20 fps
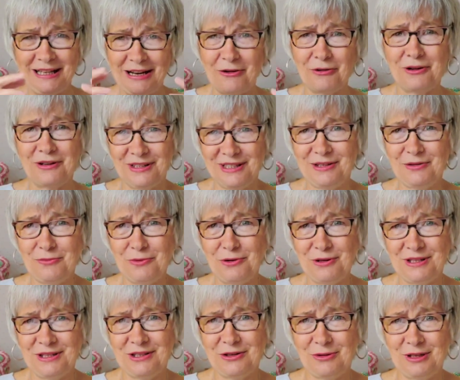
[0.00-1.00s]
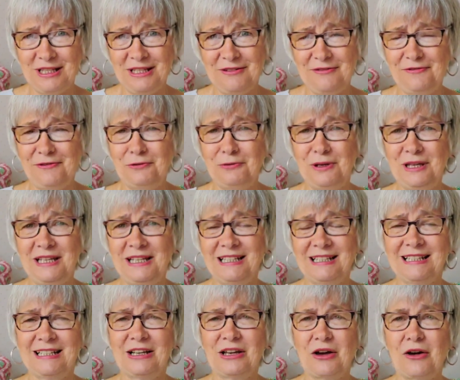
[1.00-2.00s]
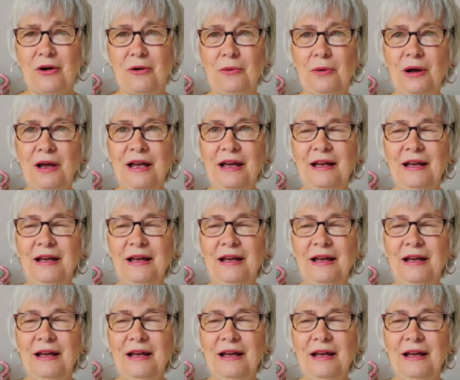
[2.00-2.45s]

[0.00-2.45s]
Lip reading: it now because it was quite a few years ago,